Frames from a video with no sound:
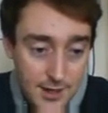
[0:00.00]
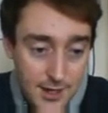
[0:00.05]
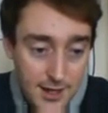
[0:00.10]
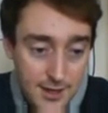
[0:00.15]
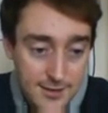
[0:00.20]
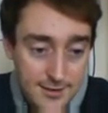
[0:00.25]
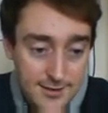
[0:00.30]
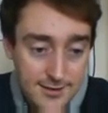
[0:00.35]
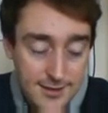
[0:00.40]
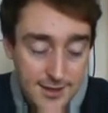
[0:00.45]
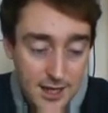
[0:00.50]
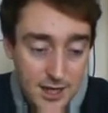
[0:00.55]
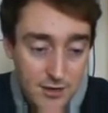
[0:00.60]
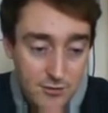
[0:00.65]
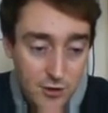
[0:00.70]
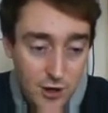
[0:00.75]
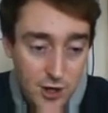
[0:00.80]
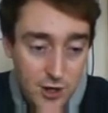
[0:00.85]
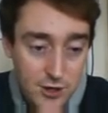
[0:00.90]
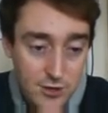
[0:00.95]

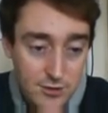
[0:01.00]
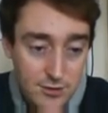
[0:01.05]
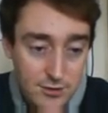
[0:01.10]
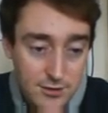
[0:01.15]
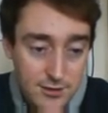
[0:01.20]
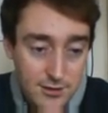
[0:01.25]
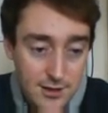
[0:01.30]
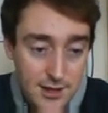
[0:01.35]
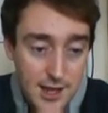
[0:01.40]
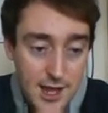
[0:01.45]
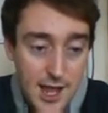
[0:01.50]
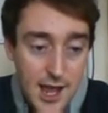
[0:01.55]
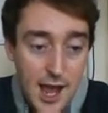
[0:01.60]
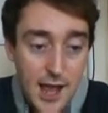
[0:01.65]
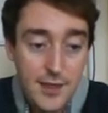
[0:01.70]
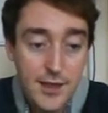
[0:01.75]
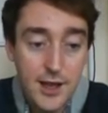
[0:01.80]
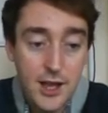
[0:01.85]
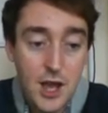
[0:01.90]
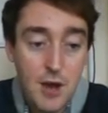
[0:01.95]
0,
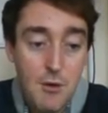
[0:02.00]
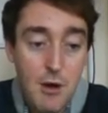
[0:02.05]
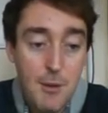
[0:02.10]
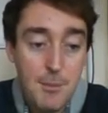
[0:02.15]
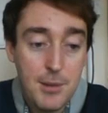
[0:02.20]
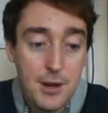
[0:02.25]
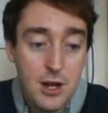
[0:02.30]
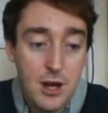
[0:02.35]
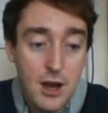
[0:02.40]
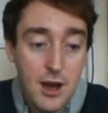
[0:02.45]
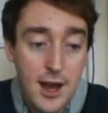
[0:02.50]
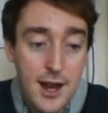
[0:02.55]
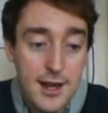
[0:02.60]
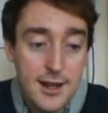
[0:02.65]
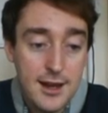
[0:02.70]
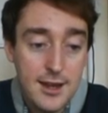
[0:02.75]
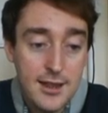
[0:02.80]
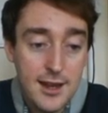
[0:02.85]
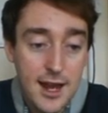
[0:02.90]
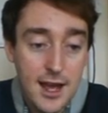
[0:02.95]
and then go up a line,
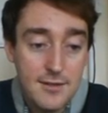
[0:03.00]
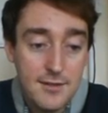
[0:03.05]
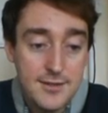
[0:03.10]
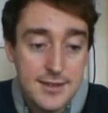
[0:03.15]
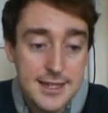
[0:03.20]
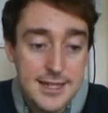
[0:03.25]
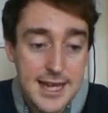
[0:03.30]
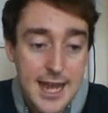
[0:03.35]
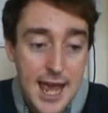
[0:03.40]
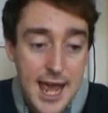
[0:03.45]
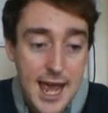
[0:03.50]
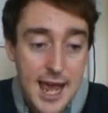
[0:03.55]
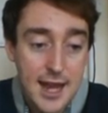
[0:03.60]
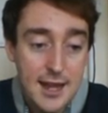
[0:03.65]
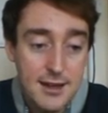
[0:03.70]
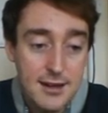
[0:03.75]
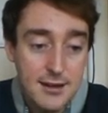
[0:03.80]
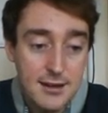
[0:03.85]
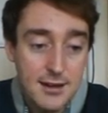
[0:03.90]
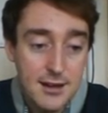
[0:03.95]
and then have
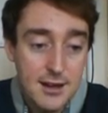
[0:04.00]
10,